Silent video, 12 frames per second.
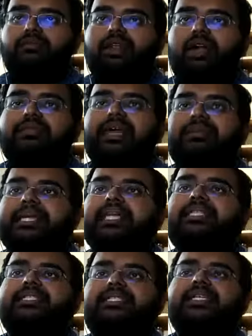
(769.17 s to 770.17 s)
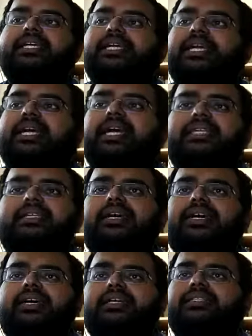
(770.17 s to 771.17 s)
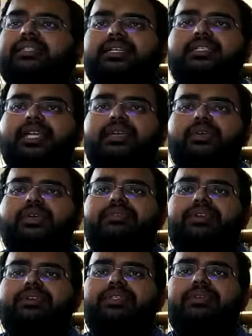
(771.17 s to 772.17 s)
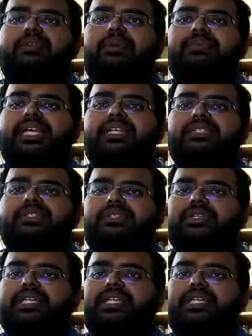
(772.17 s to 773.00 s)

of applications. And they do have a huge amount of applications, though.